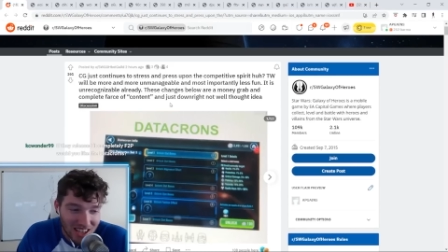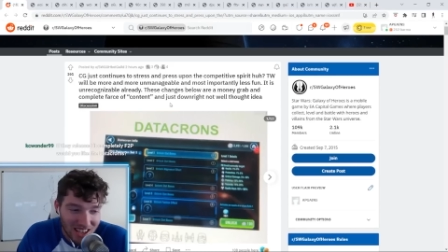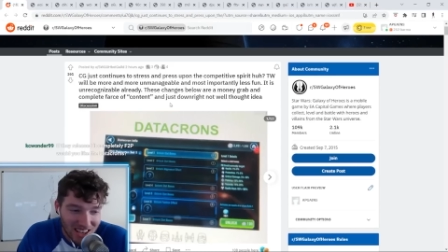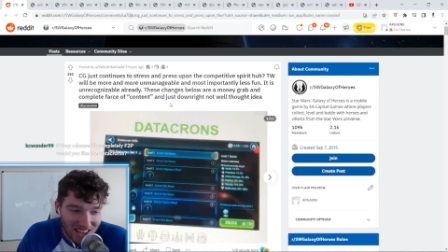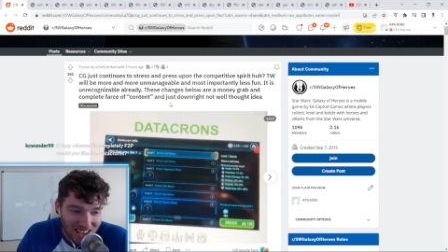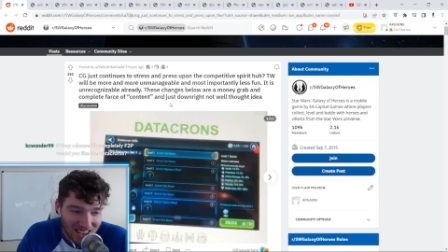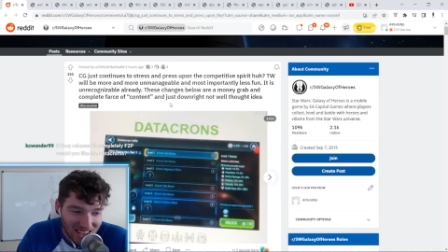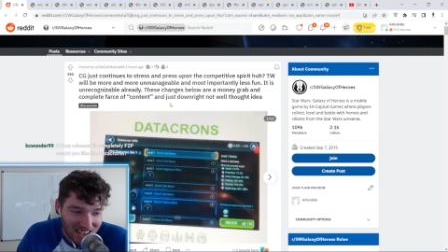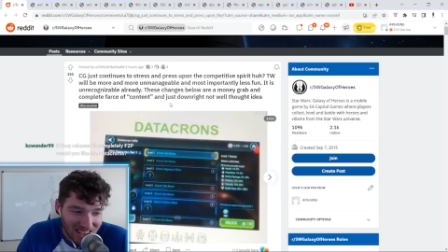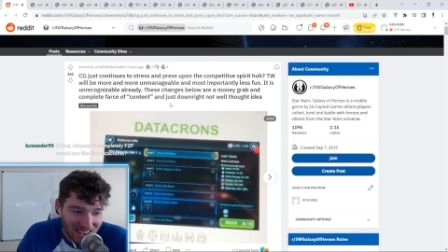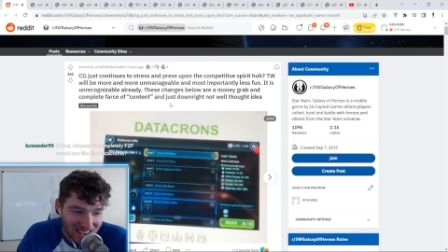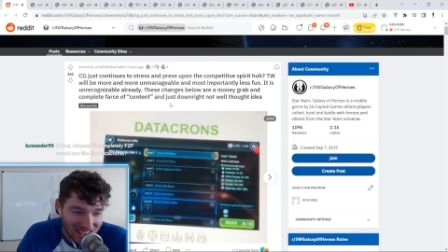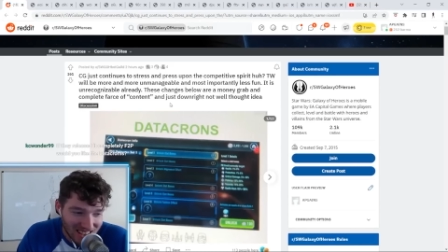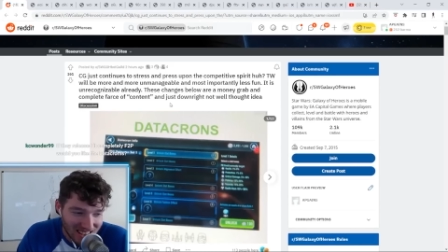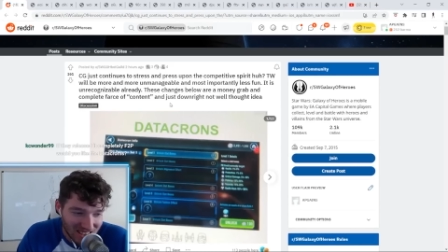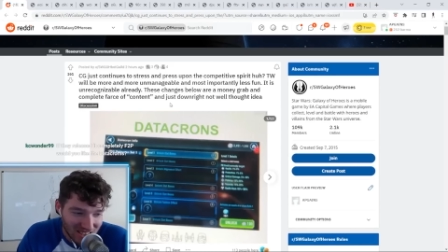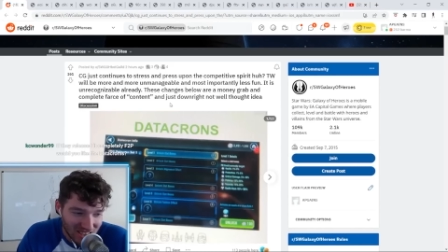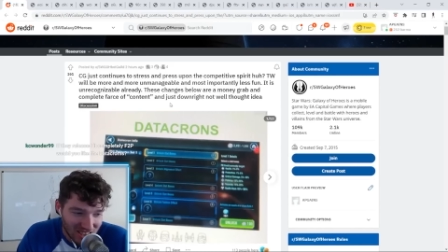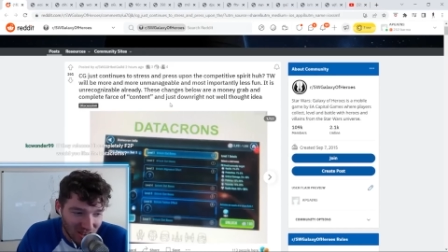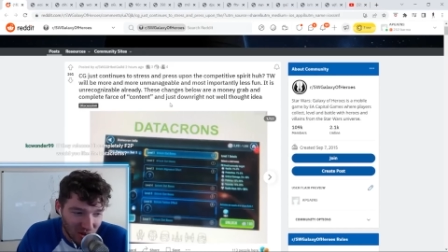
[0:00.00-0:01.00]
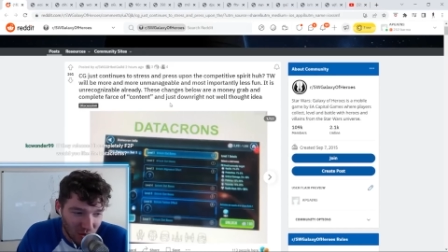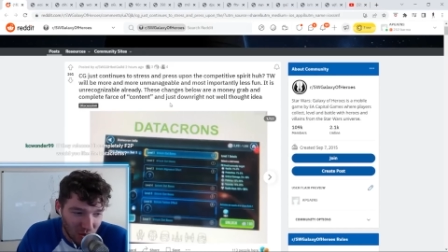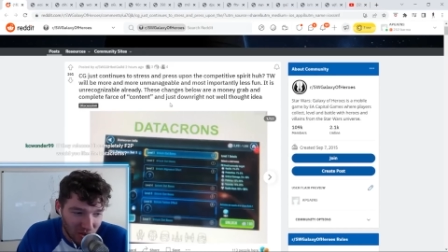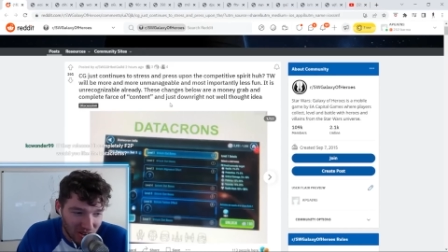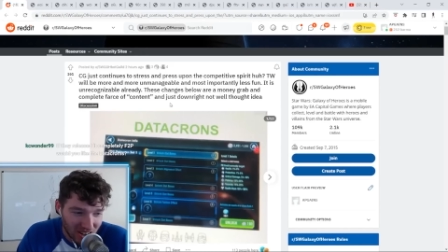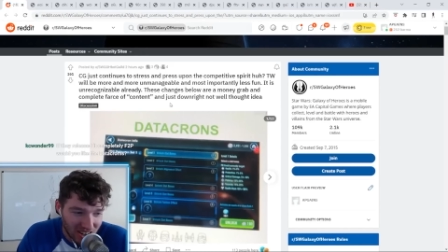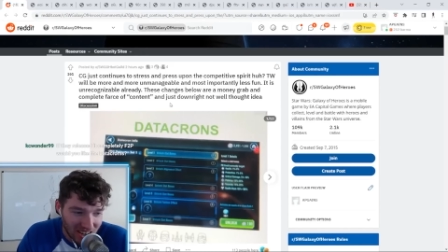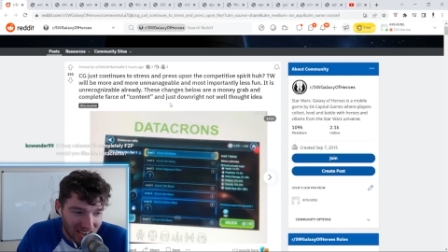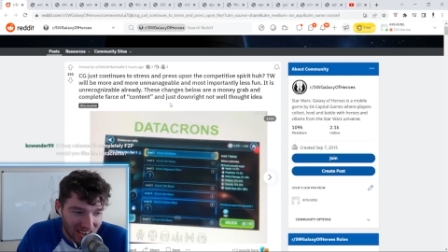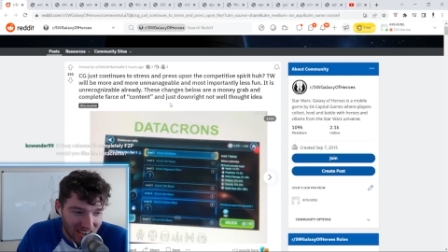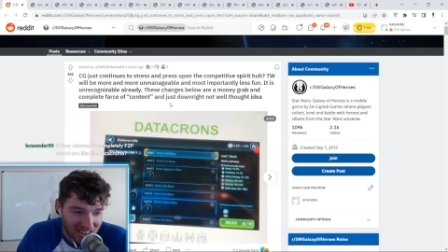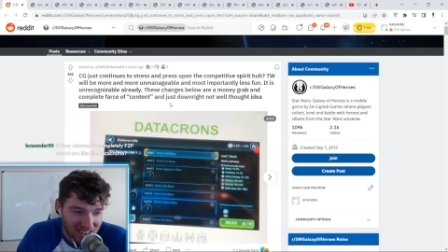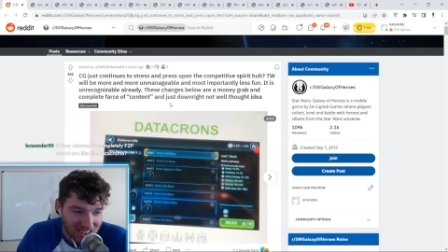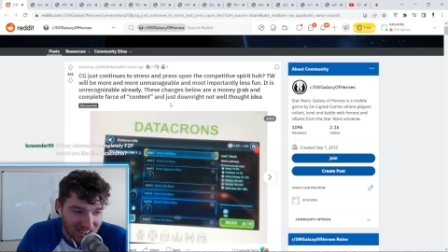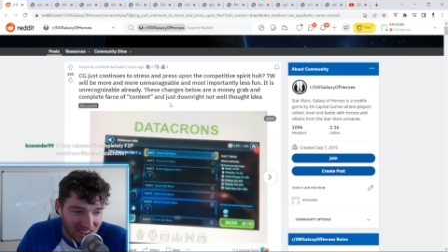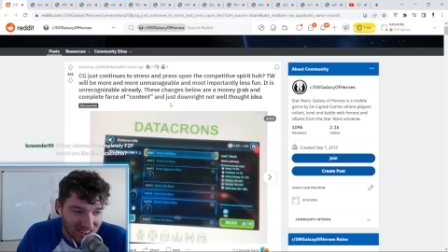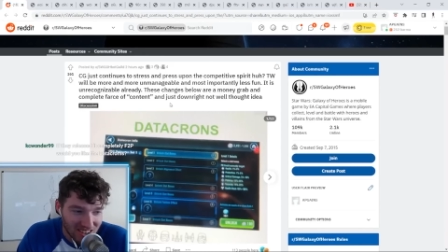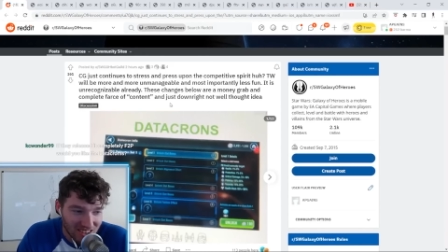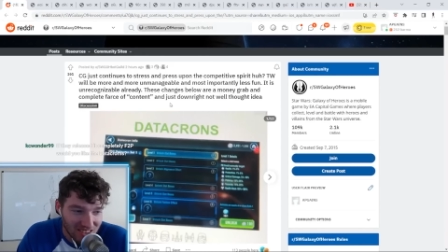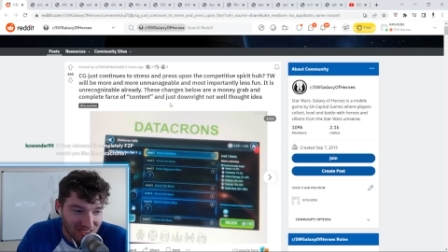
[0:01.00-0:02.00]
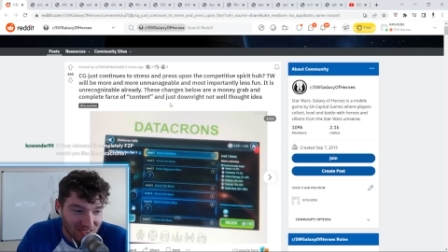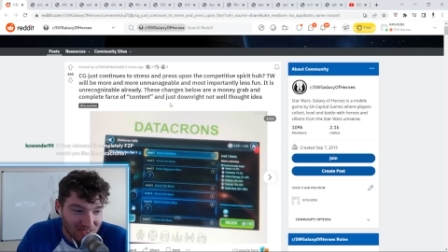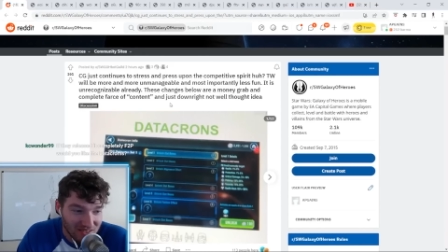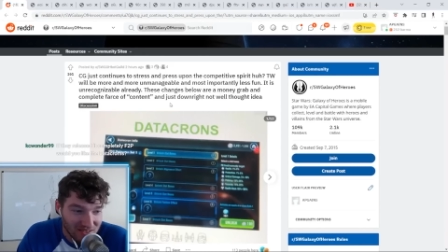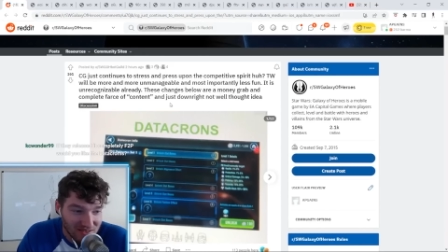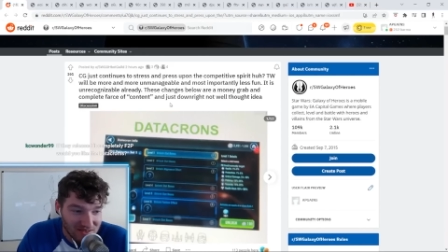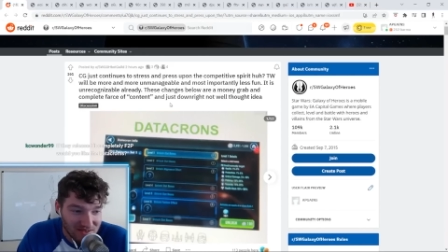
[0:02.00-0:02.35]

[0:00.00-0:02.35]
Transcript: Yeah, I, yeah, that's why I never. yeah.